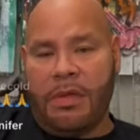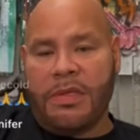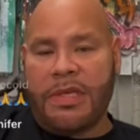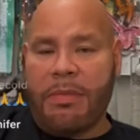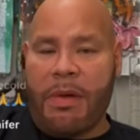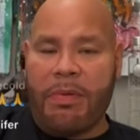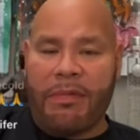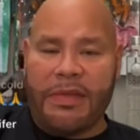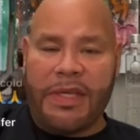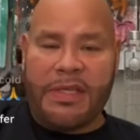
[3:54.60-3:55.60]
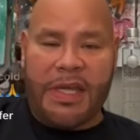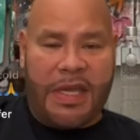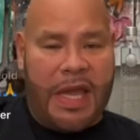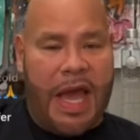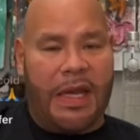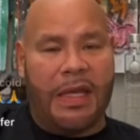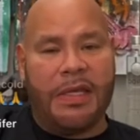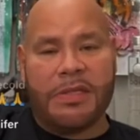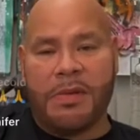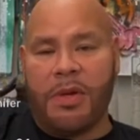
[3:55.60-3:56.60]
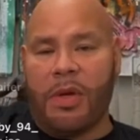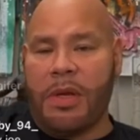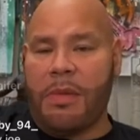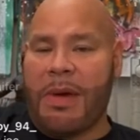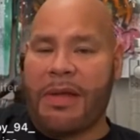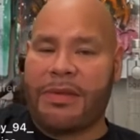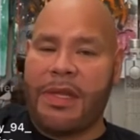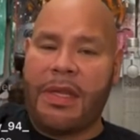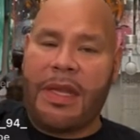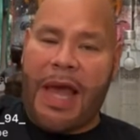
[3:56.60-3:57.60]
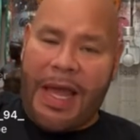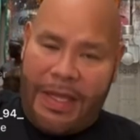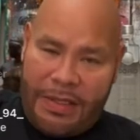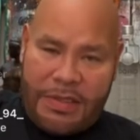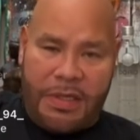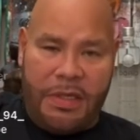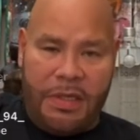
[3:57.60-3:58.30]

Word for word: You see my brother DJ Khaled, he's been all about the light.